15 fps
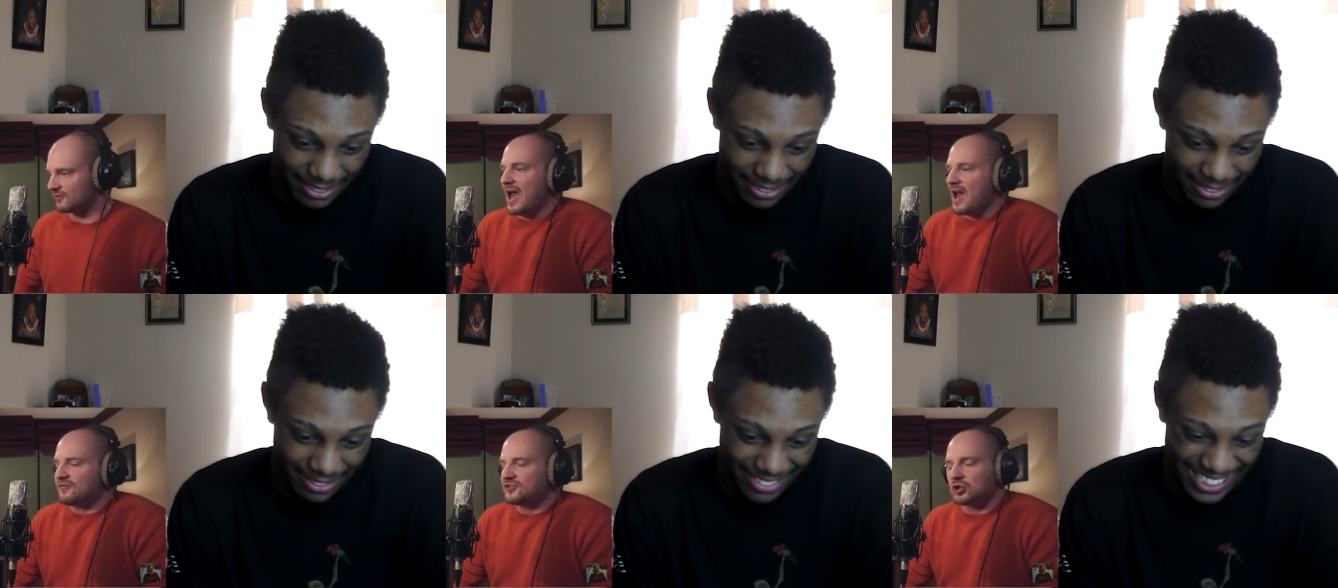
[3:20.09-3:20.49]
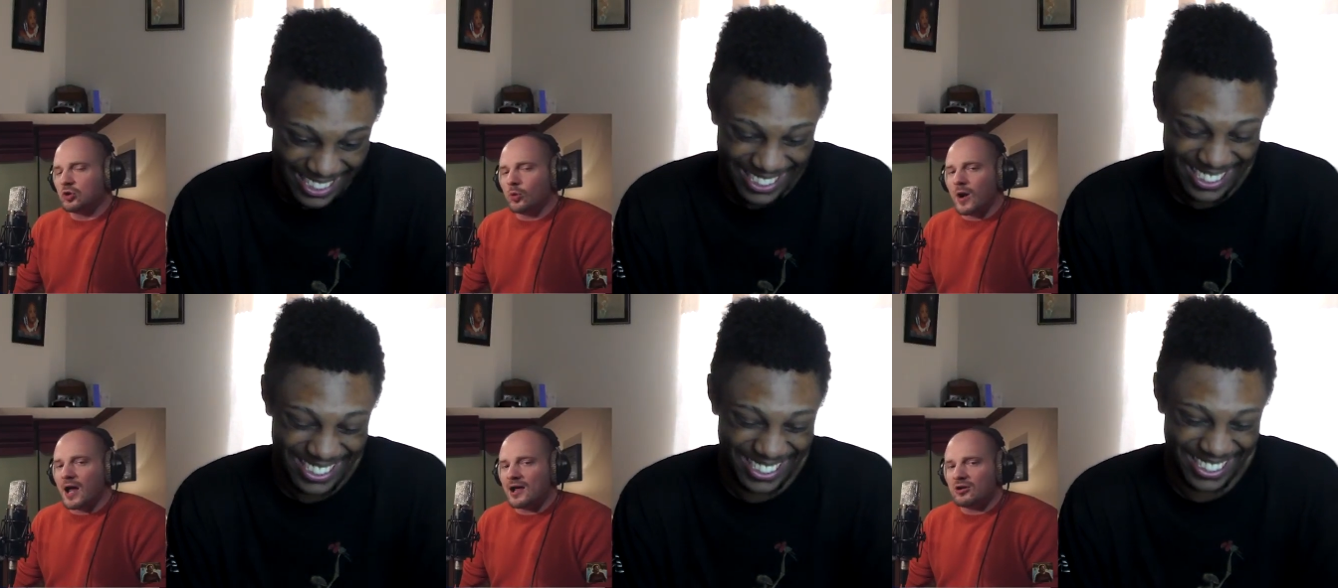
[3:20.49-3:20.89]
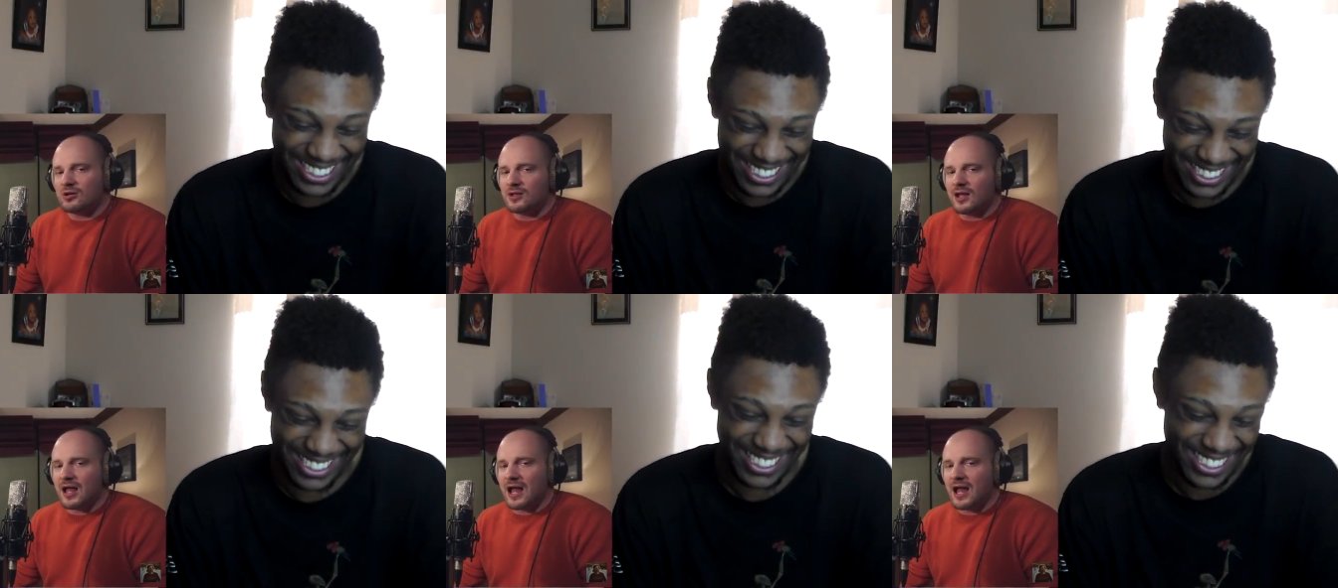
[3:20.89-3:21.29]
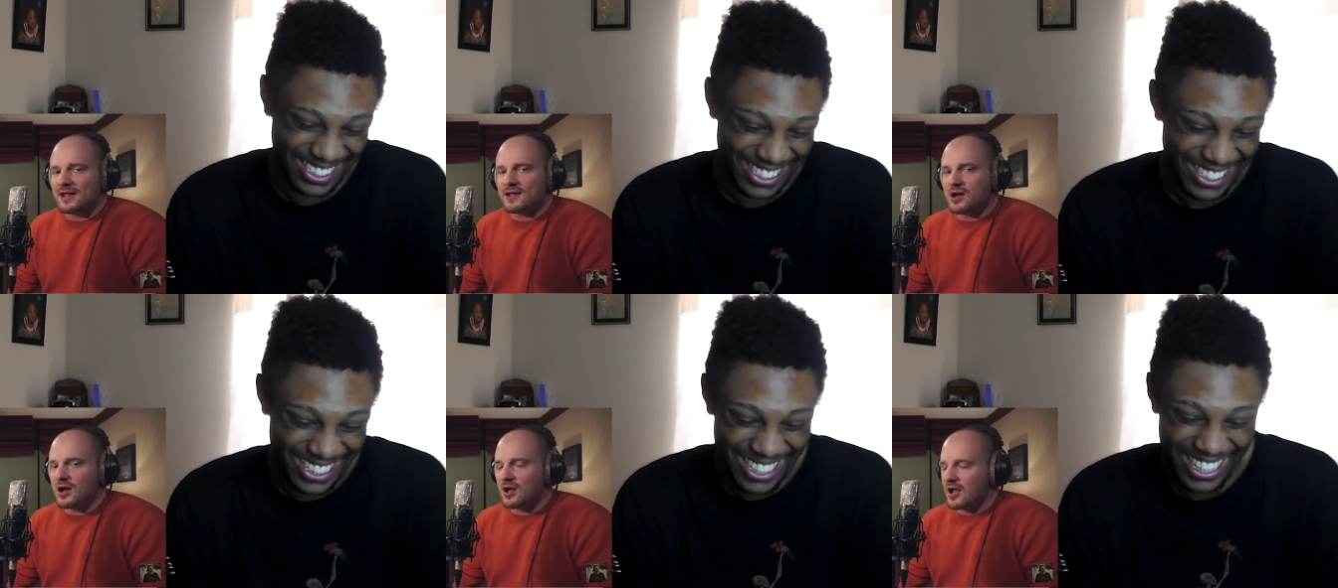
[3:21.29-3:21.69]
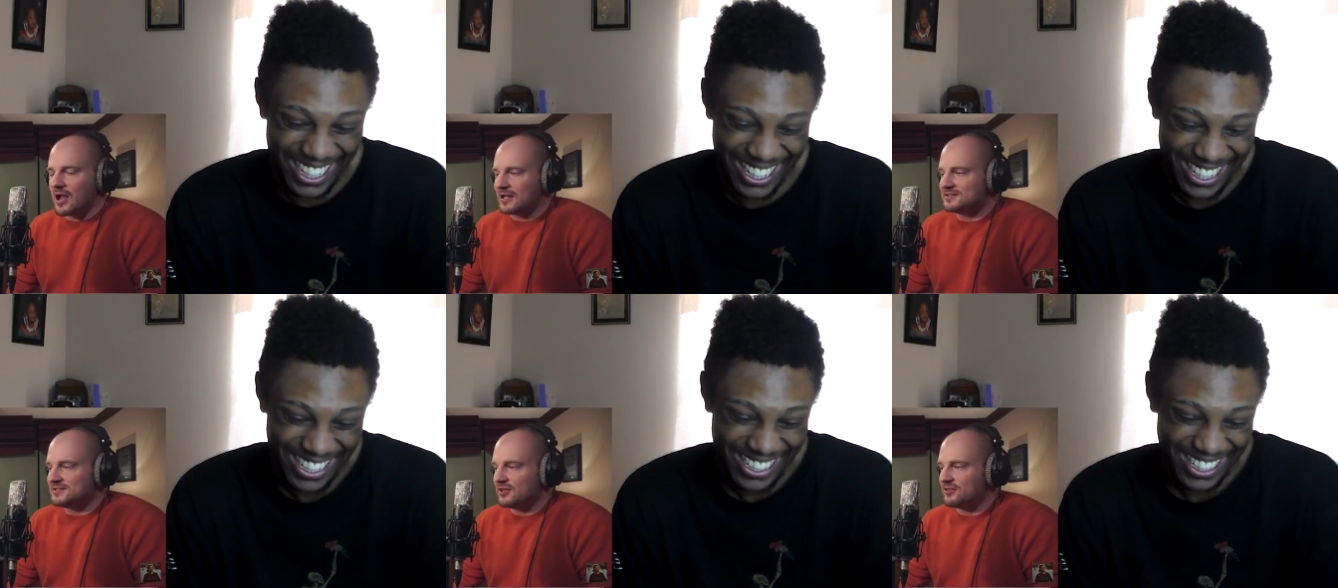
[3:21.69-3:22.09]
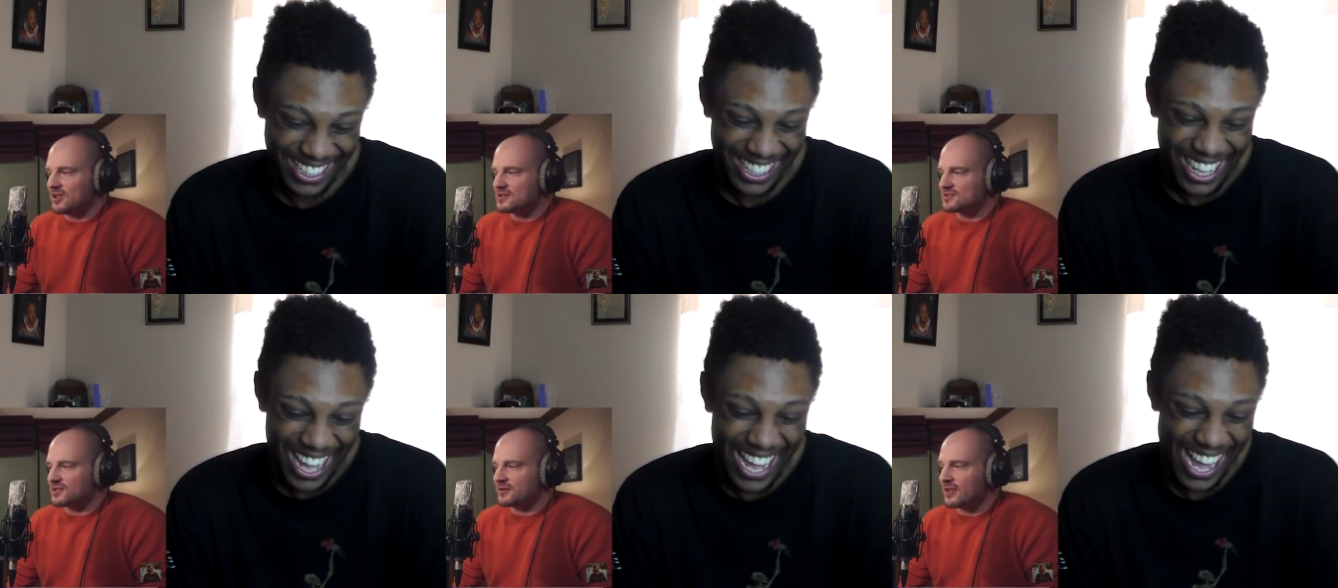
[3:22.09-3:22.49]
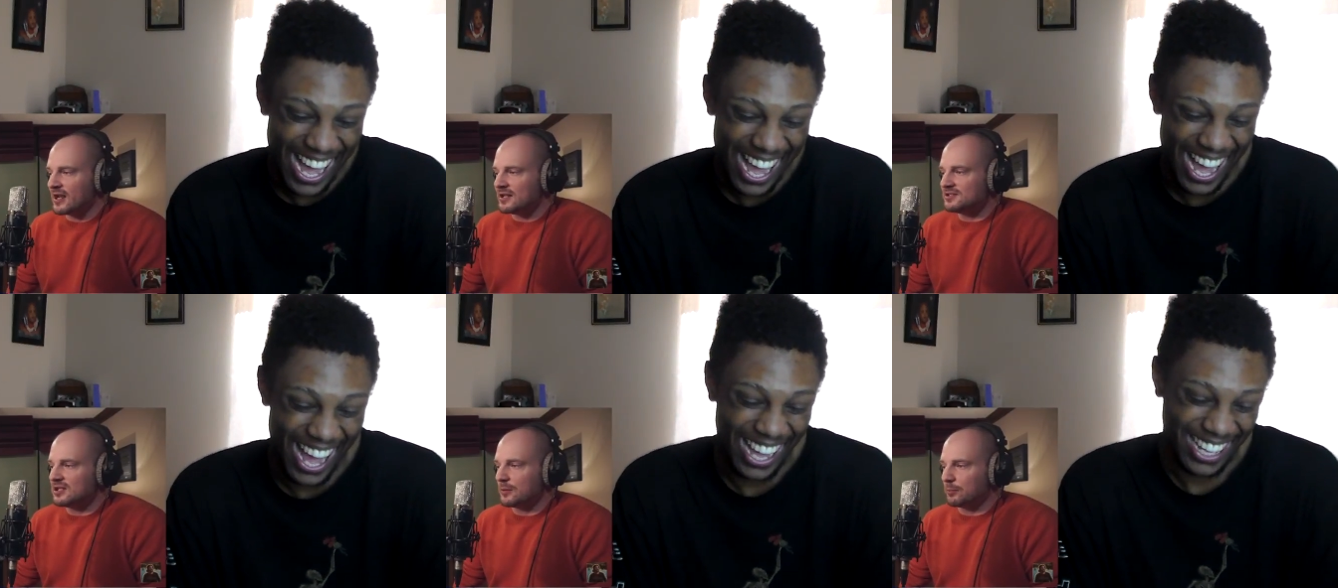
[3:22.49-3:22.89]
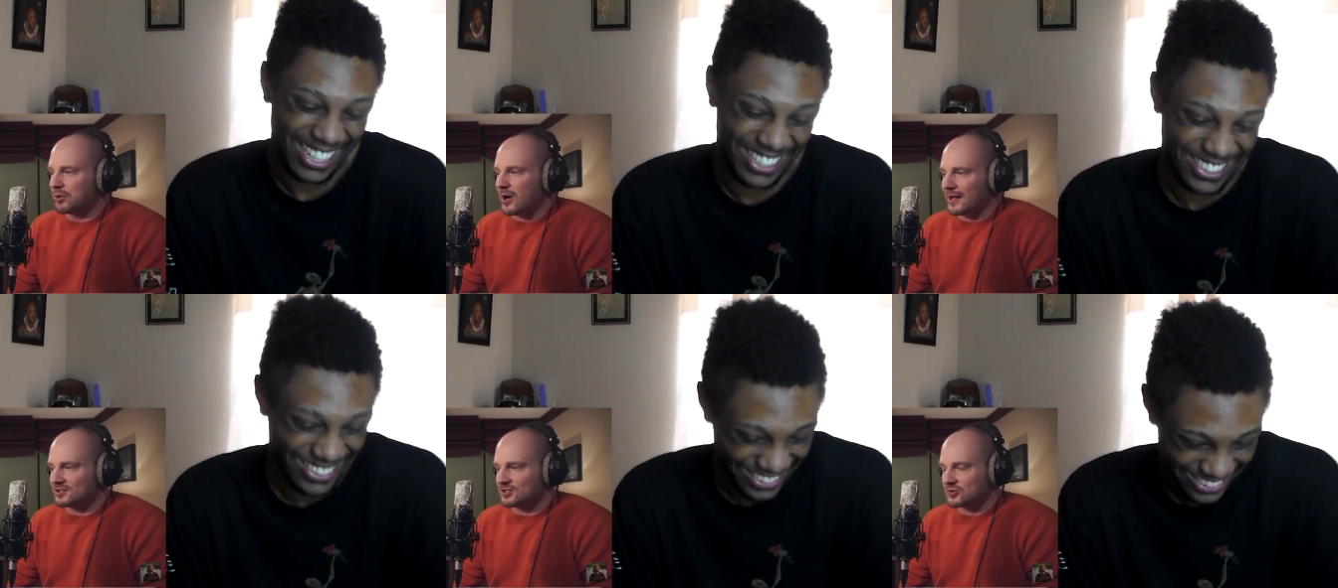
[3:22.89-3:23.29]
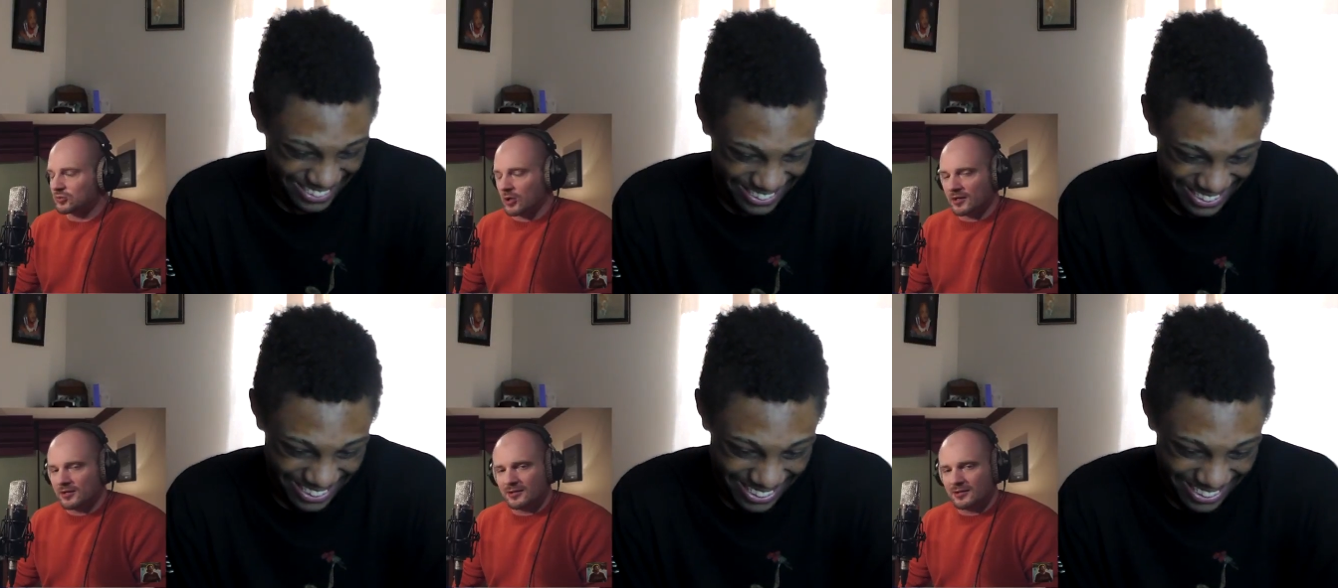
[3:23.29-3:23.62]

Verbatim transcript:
Speaker 1: After a while, I uh, I did this and then I did a practice run.